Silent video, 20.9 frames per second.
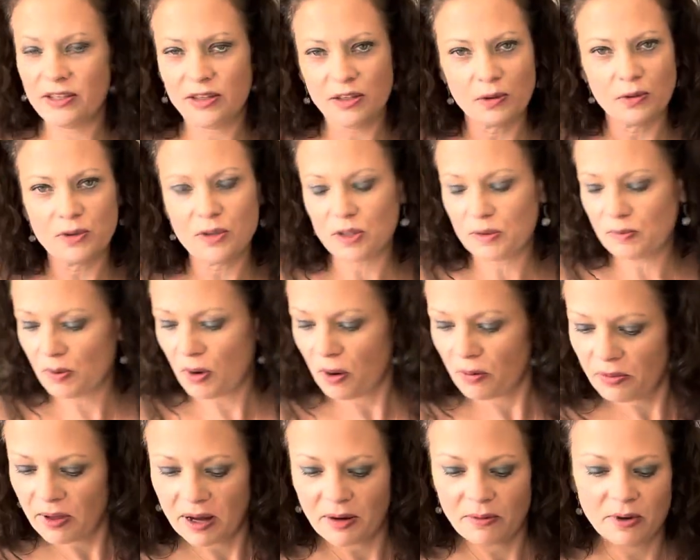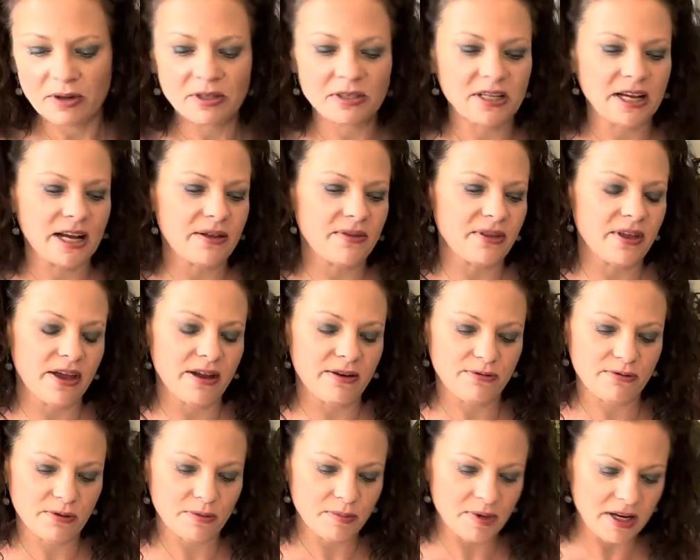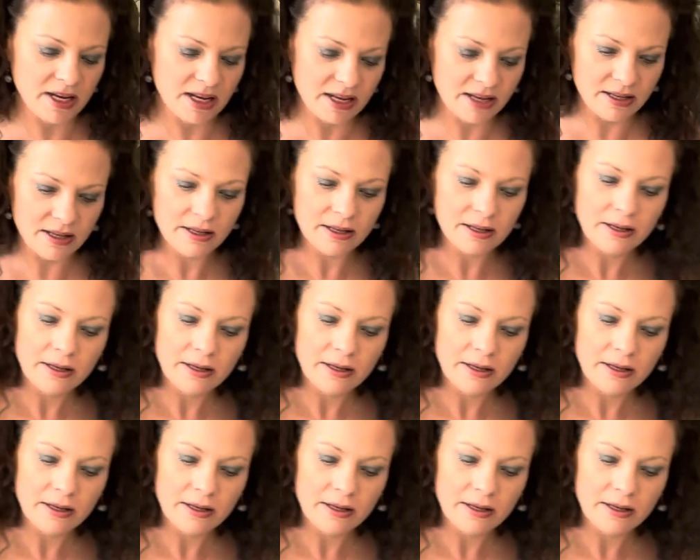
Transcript: So we'll just pop that one down there for a minute.